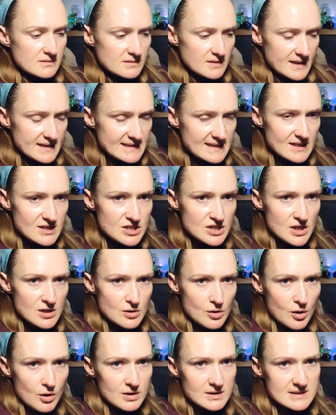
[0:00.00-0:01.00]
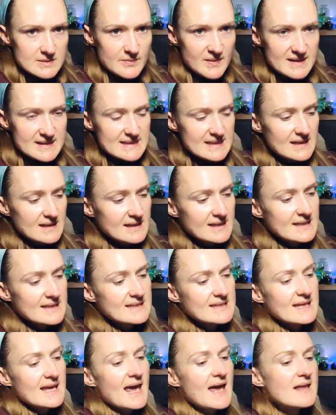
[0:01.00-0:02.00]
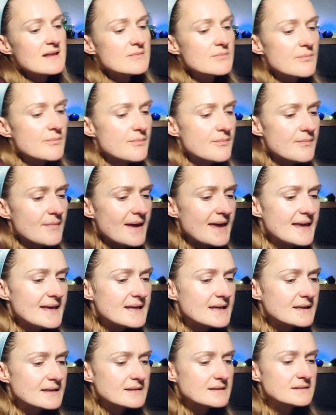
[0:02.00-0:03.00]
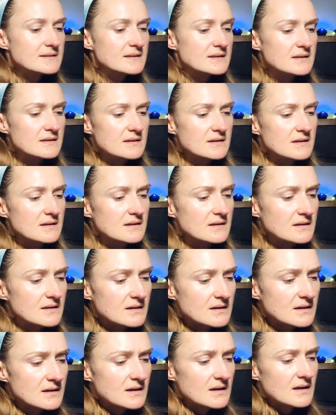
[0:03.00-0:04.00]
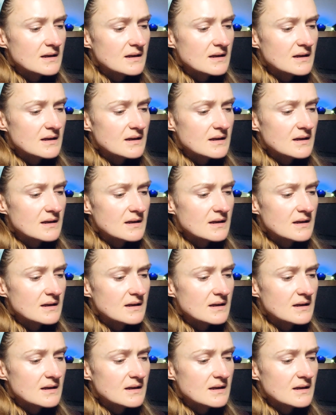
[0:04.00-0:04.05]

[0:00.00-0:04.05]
essential oils, basically it can make how